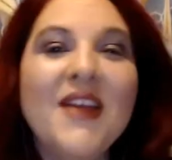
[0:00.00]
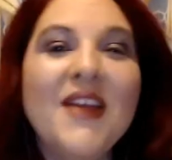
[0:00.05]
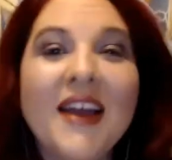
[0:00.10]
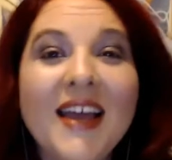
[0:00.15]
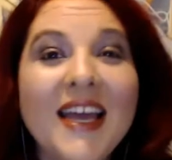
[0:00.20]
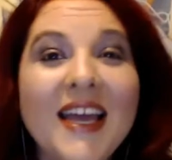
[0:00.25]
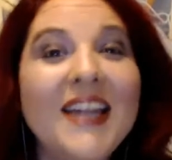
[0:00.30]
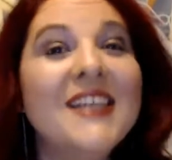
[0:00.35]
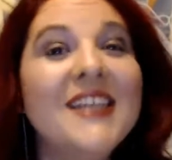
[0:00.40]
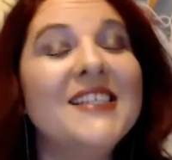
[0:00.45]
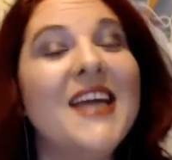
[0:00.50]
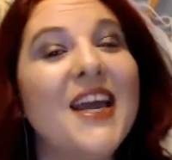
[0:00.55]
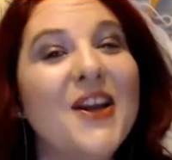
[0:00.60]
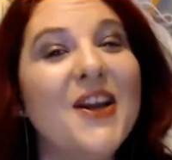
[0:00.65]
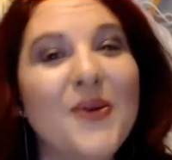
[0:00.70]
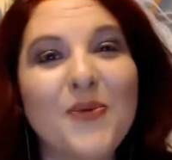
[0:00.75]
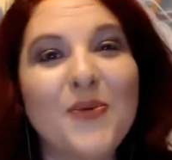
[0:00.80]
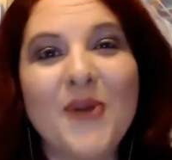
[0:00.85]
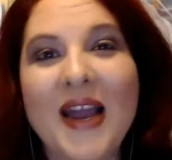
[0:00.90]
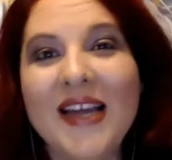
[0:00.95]
It is a
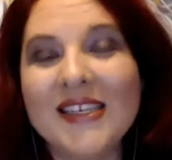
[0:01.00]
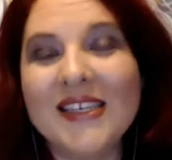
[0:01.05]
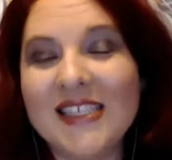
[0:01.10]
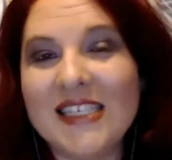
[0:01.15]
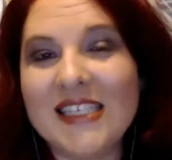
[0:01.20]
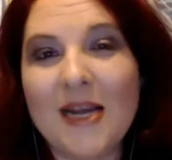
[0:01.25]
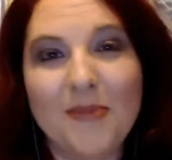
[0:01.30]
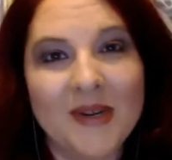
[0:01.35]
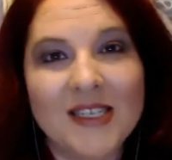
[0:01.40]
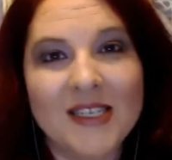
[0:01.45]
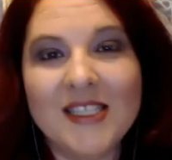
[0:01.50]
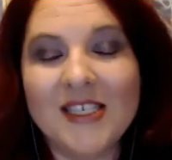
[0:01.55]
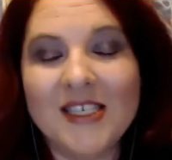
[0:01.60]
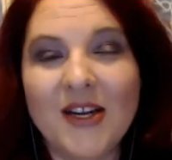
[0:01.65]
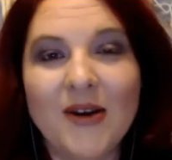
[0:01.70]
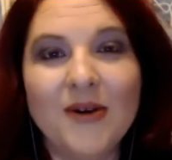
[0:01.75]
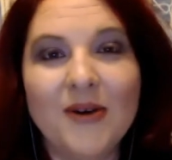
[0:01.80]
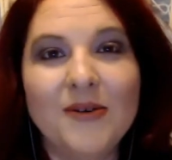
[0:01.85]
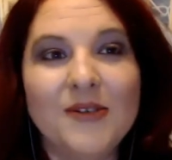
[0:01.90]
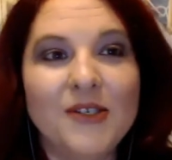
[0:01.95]
great stepping
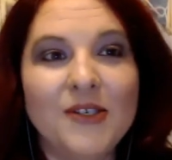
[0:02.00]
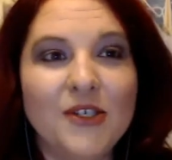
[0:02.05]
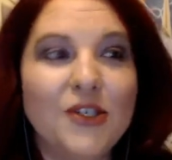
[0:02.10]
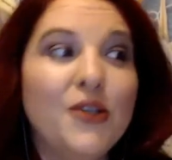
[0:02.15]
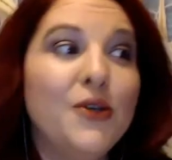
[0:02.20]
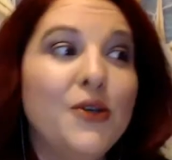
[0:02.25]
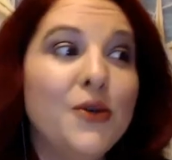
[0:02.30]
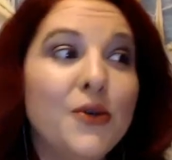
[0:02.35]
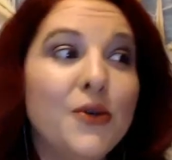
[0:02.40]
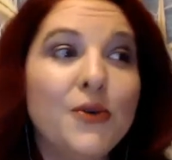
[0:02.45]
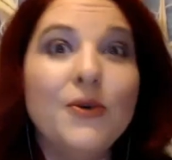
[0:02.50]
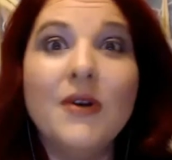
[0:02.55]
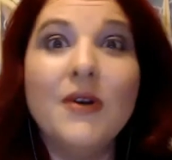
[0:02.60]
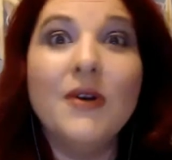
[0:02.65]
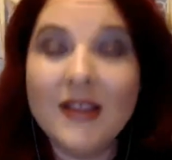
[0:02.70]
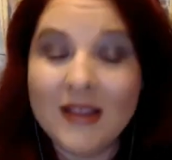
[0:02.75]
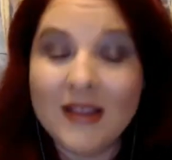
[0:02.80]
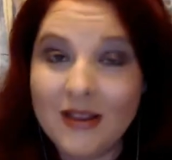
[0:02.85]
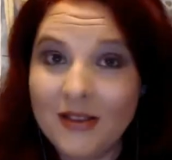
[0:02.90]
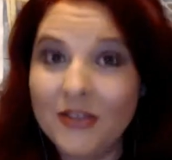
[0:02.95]
stone to
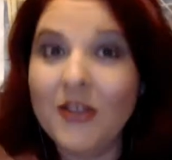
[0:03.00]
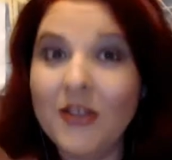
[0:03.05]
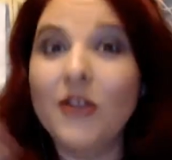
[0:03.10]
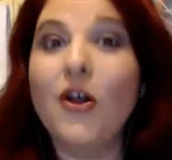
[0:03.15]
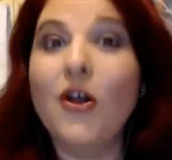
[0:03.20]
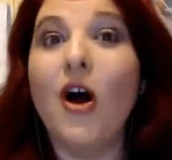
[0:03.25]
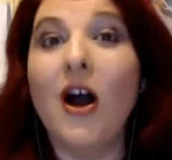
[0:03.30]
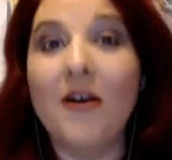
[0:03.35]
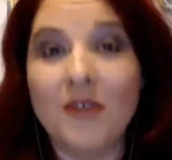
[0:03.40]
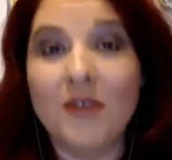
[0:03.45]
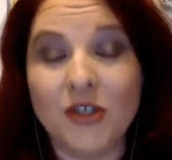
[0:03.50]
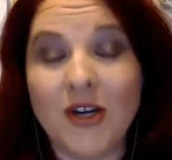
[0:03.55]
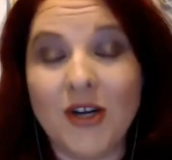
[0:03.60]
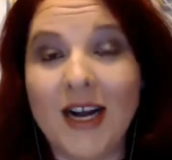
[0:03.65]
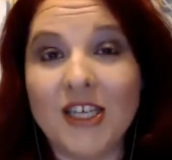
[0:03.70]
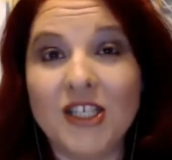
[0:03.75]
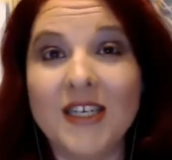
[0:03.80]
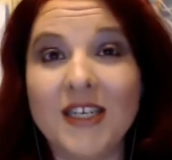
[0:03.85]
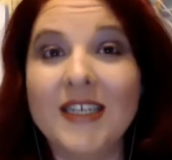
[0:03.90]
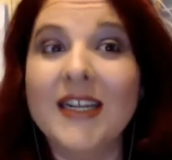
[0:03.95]
the law of
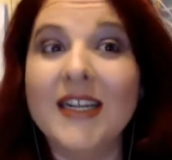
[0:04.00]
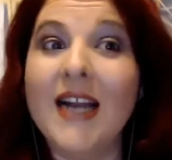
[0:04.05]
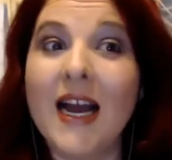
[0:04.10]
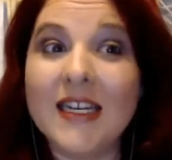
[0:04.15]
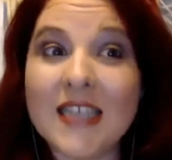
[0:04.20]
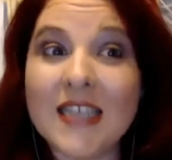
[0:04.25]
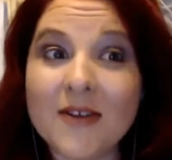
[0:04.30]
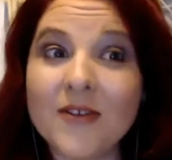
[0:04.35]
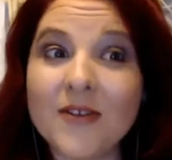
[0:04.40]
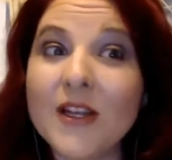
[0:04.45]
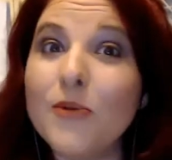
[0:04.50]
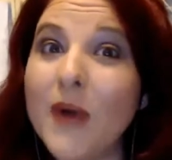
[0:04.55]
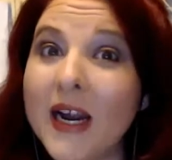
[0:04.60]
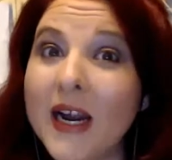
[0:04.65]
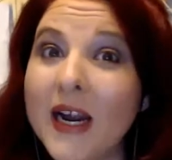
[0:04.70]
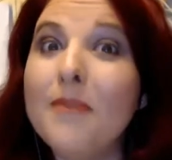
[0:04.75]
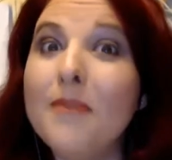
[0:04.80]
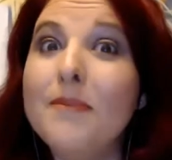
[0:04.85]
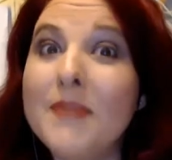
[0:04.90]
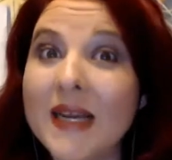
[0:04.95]
attraction, and I definitely
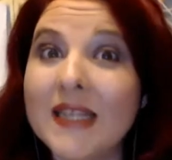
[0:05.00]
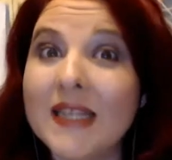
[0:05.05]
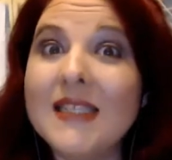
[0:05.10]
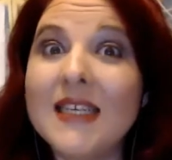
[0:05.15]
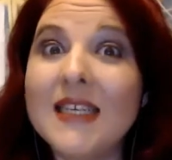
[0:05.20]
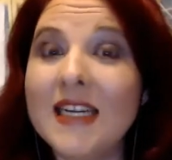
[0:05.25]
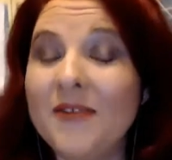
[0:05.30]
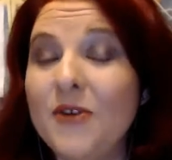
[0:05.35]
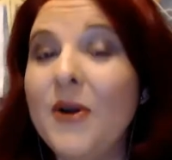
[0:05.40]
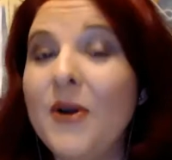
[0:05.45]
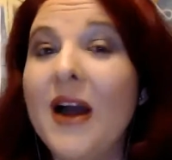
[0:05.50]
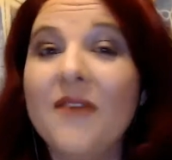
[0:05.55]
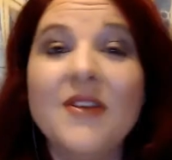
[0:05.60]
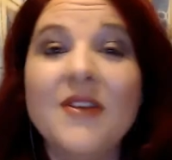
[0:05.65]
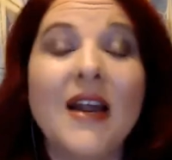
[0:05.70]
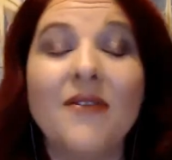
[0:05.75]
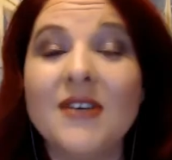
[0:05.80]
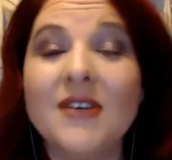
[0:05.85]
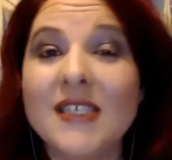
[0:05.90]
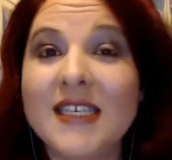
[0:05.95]
recommend it if you have
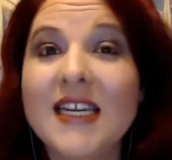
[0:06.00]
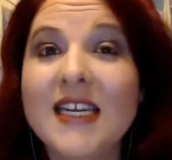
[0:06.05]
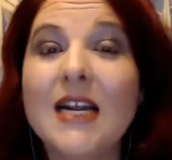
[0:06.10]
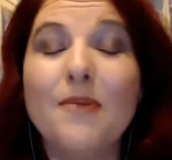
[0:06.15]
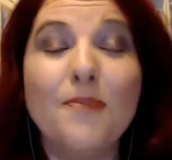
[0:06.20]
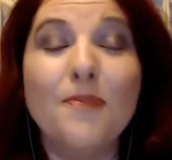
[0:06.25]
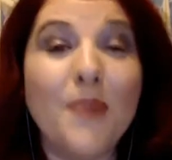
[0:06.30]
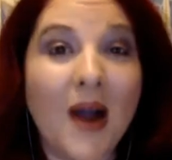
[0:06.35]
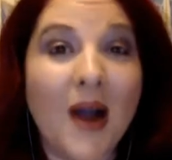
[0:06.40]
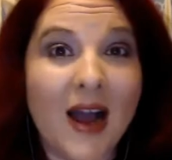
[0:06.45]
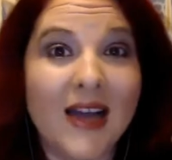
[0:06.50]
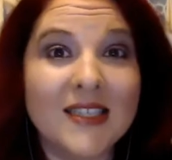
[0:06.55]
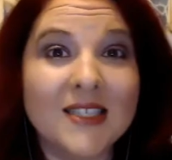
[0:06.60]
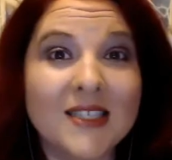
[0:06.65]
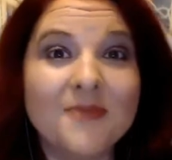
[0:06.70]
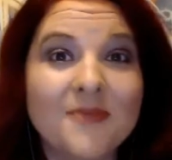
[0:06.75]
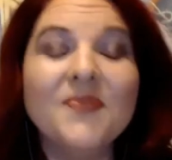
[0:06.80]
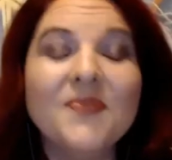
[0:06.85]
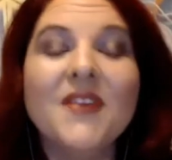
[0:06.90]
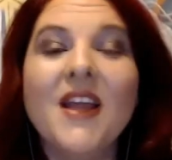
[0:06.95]
never seen it,
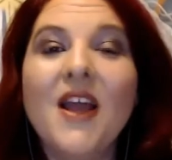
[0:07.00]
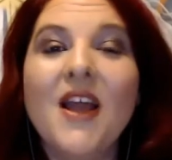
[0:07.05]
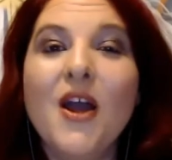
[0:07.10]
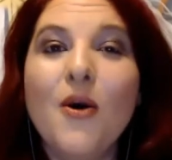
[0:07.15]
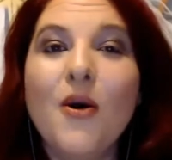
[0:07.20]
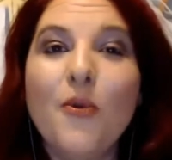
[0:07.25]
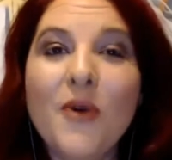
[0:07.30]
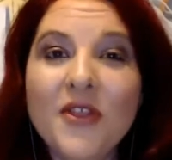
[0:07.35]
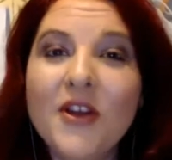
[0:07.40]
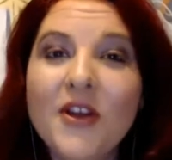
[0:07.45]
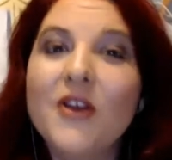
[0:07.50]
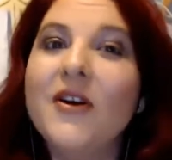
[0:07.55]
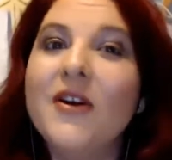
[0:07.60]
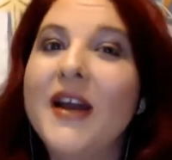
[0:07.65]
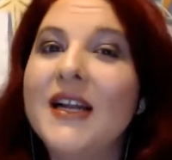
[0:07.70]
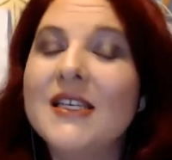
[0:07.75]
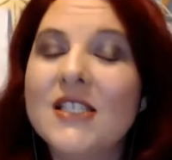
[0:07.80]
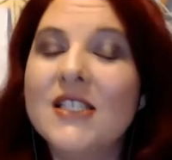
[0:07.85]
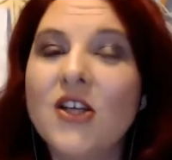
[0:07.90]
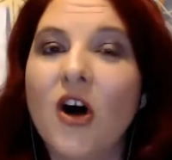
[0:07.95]
but with a grain
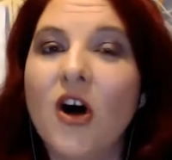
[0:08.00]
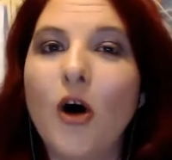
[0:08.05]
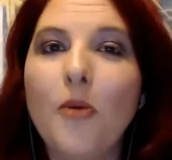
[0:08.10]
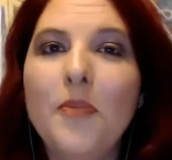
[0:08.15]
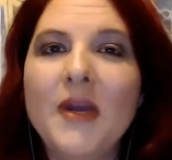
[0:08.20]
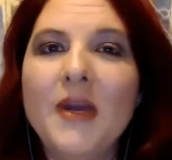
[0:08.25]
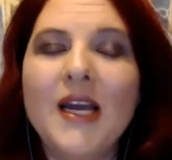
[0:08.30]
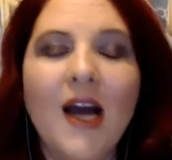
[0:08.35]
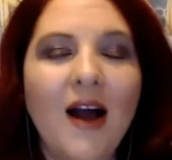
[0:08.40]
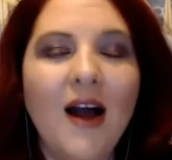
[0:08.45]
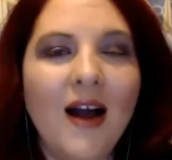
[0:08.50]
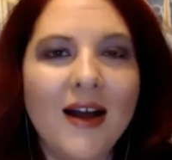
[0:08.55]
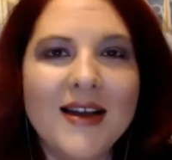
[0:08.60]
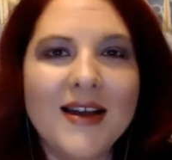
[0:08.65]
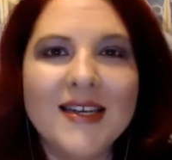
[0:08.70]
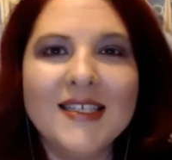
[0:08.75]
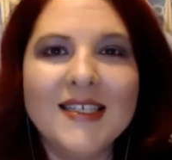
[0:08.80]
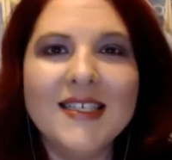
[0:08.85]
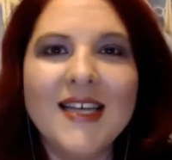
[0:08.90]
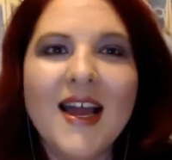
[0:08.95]
of salt, because